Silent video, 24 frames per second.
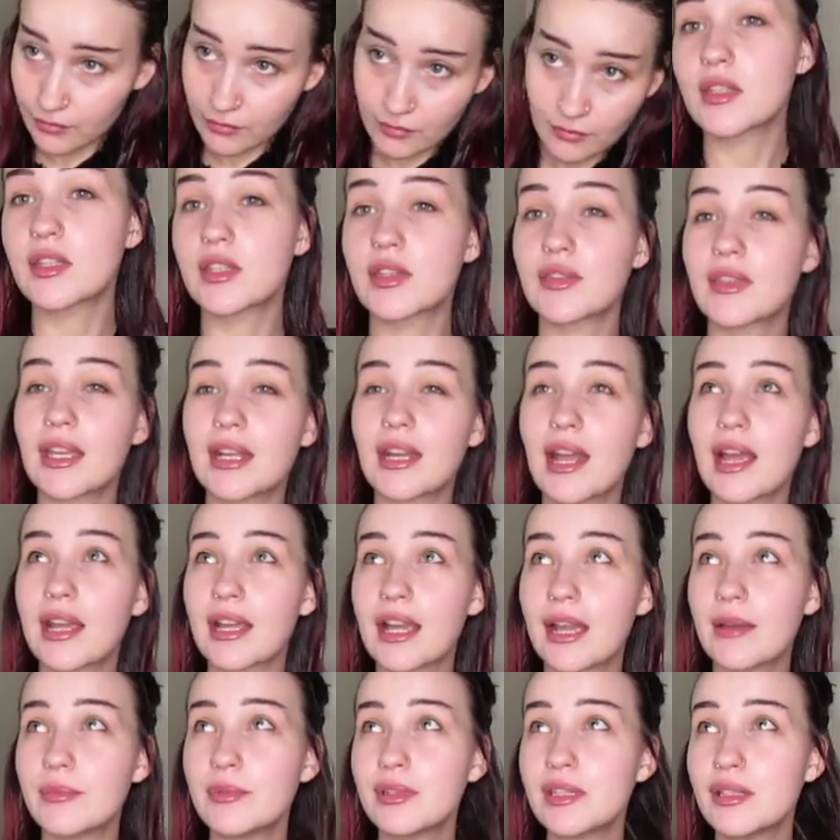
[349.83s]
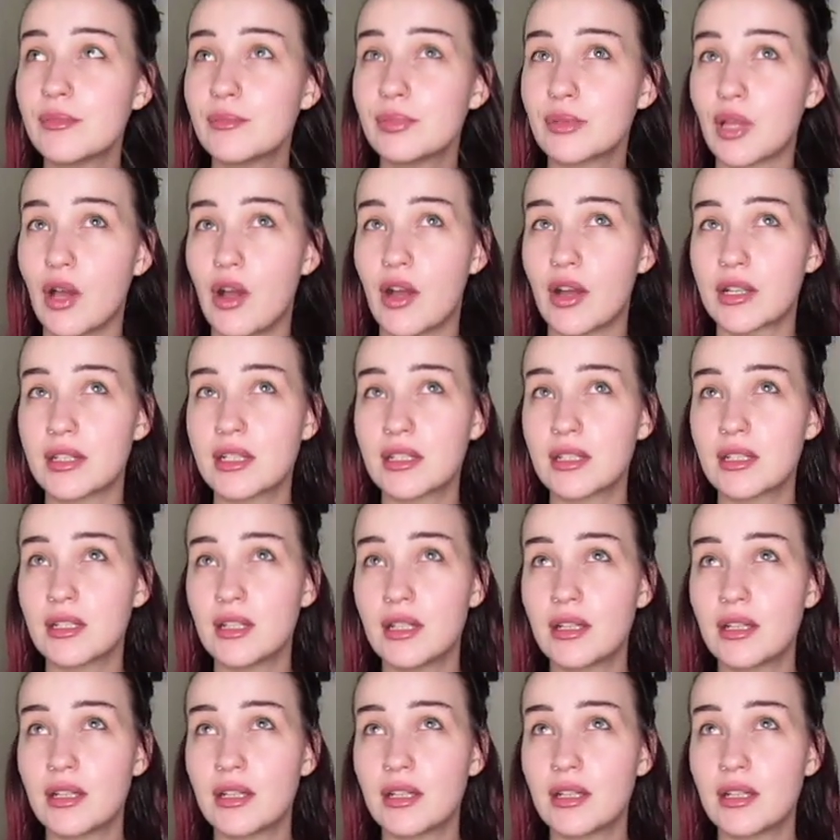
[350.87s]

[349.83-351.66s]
So then I kept the blonde